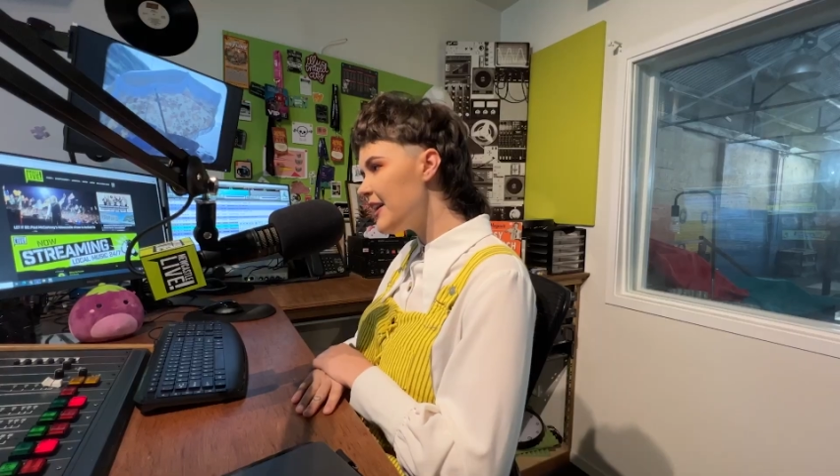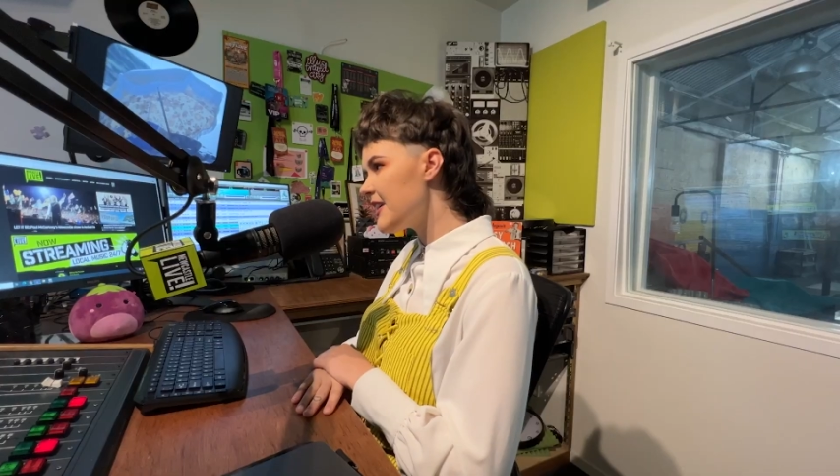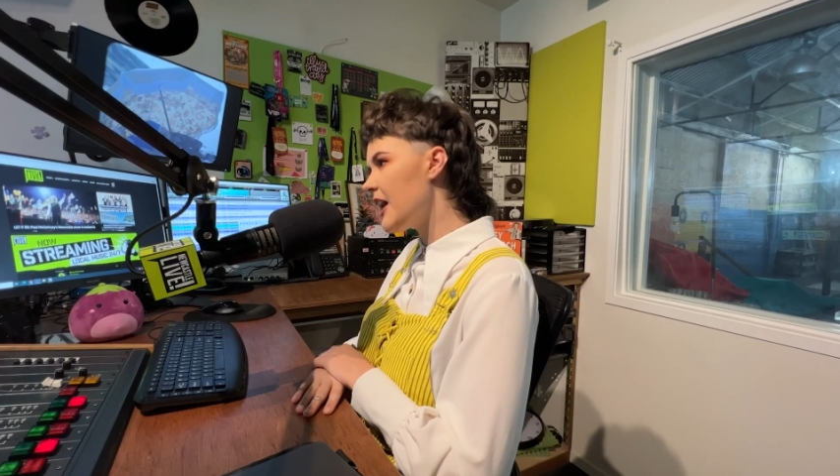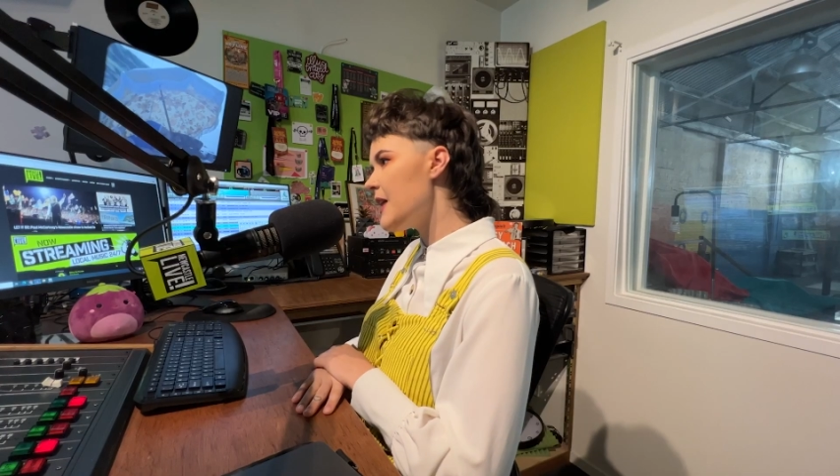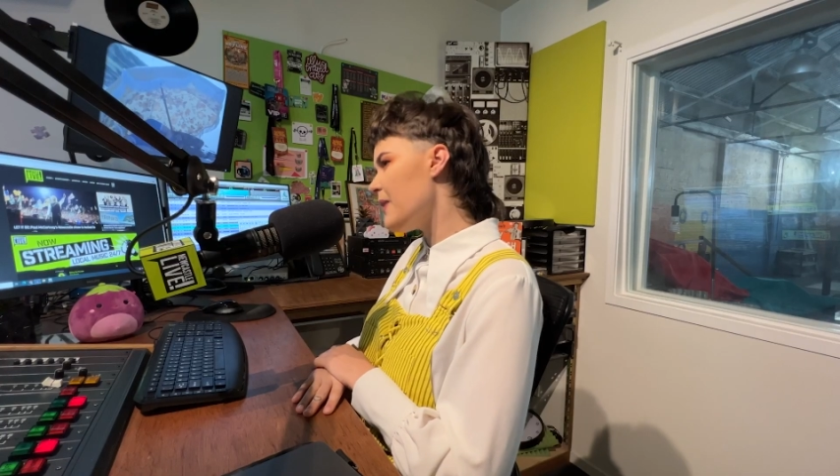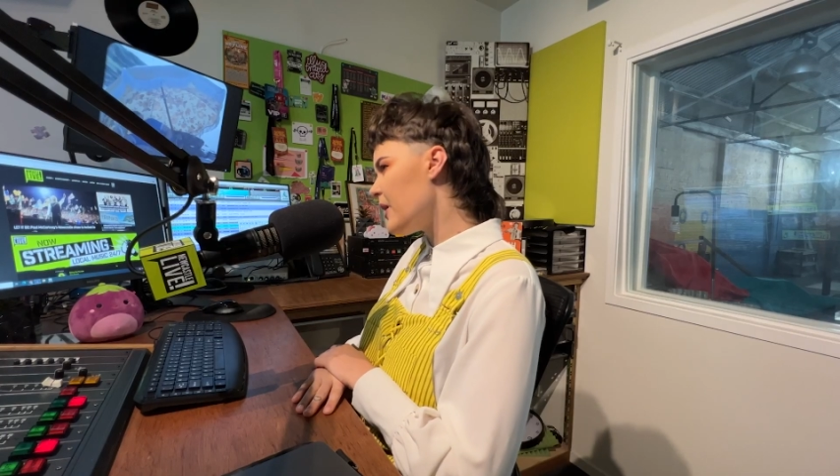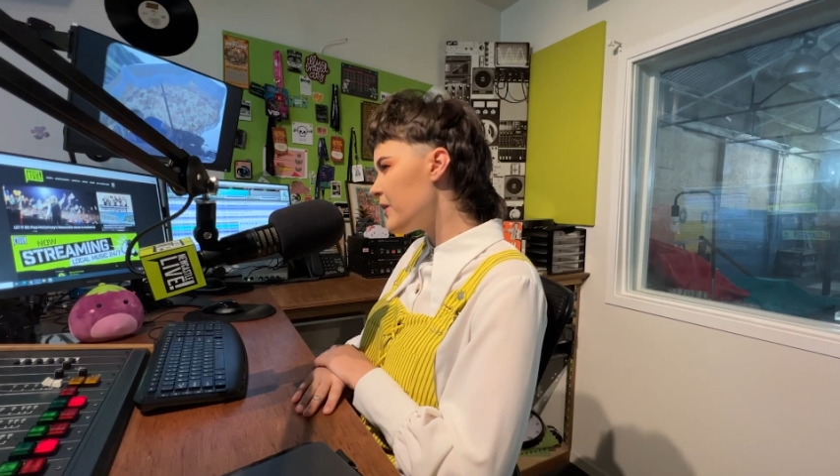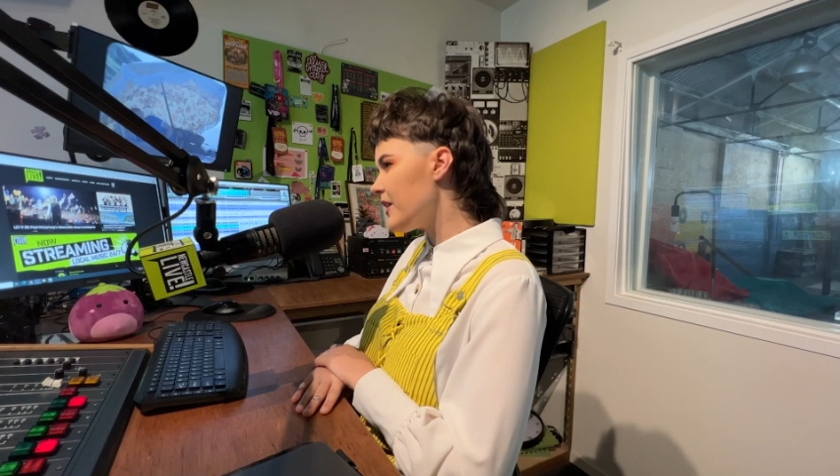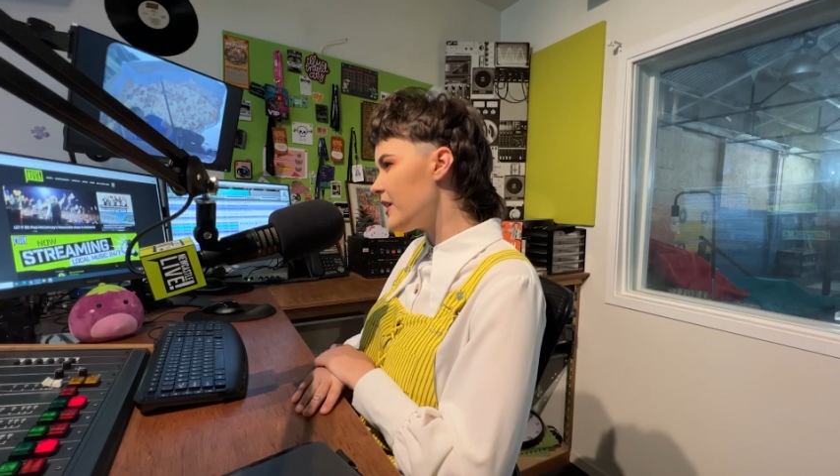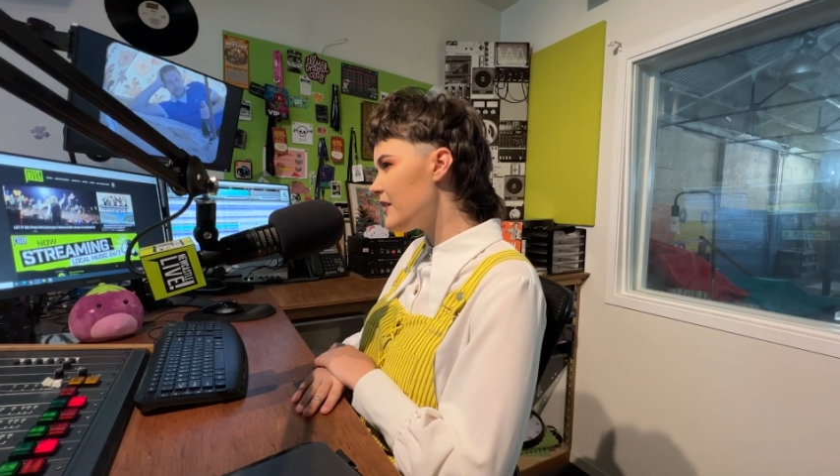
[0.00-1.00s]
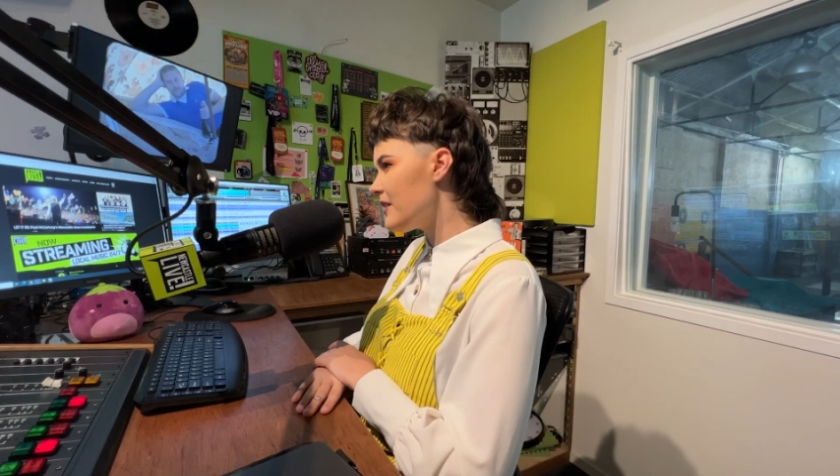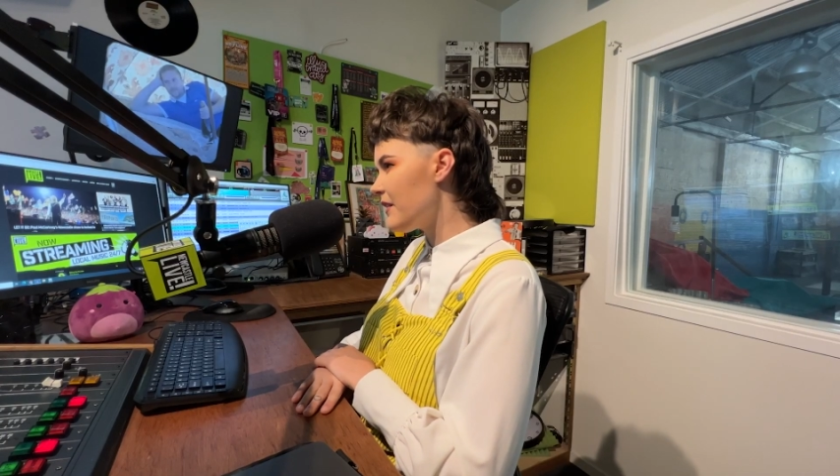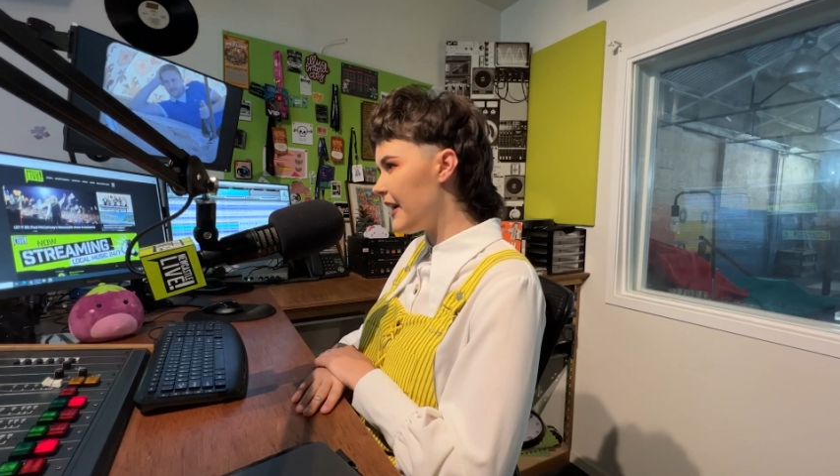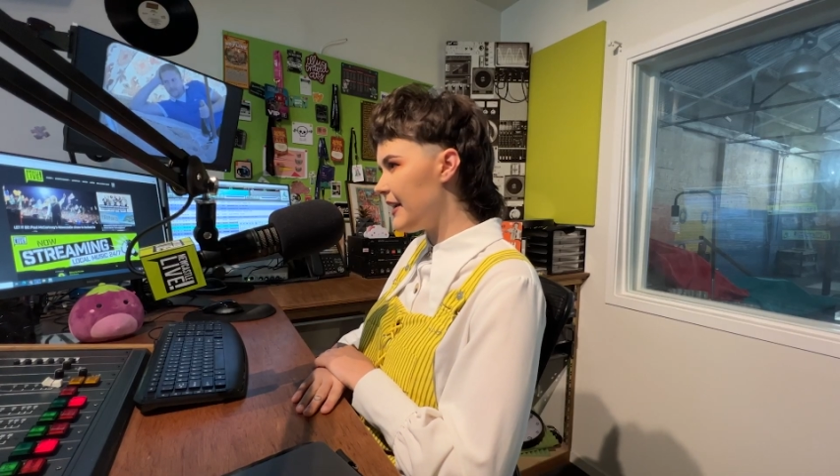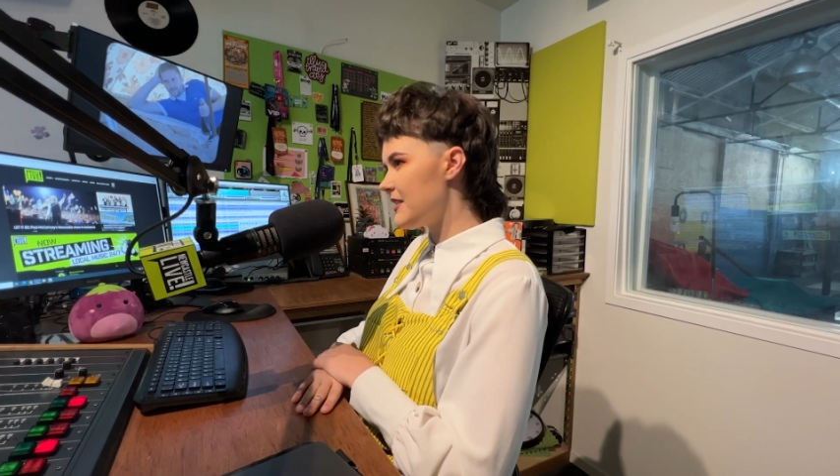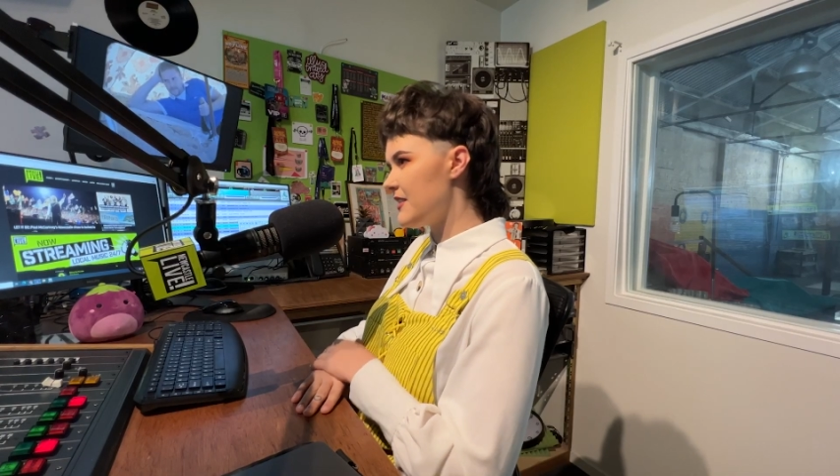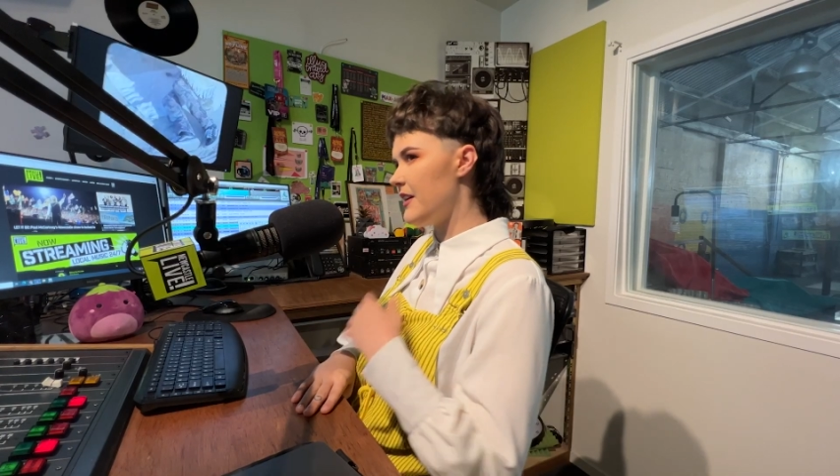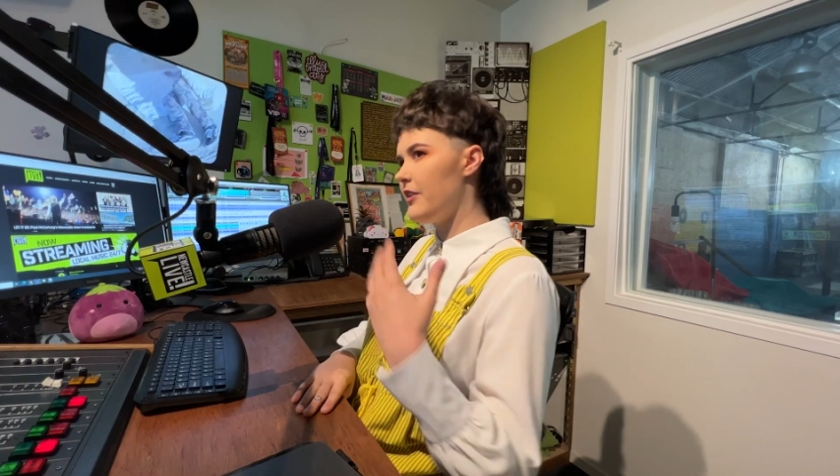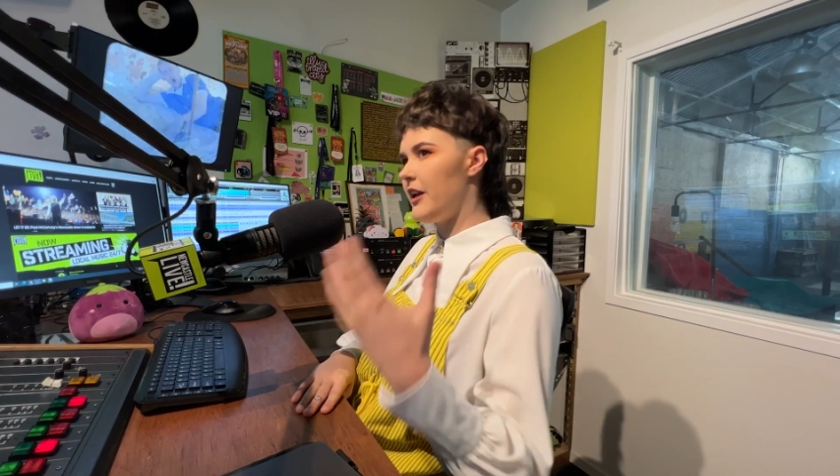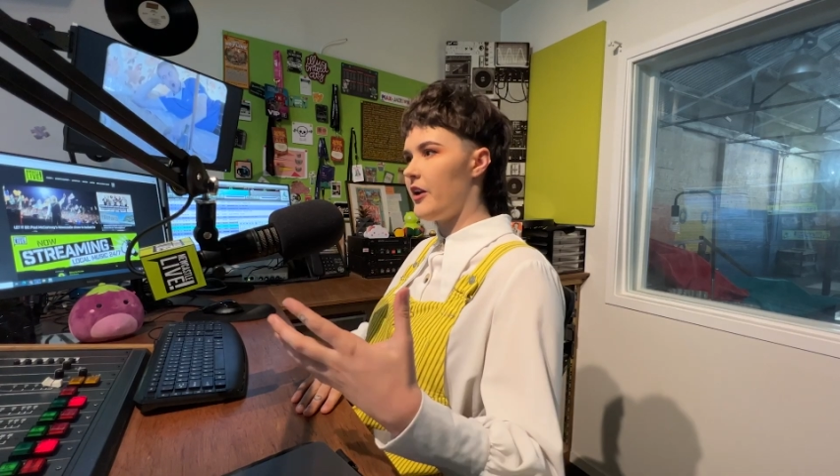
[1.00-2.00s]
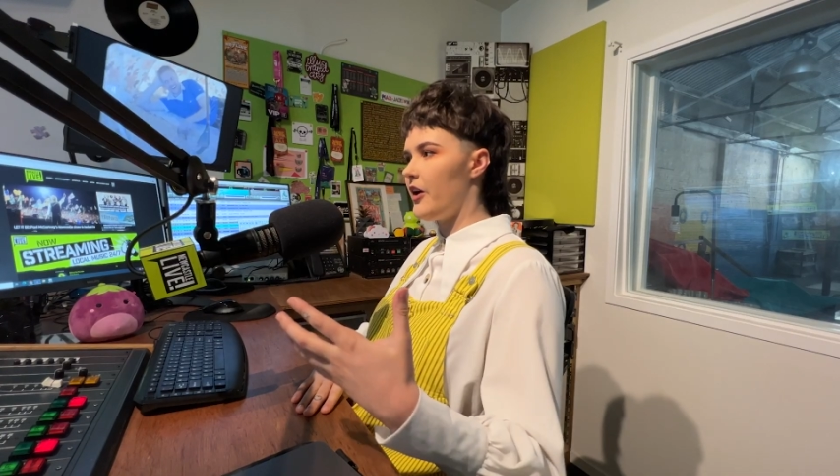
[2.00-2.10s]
to keep up with it. Like, does it ever get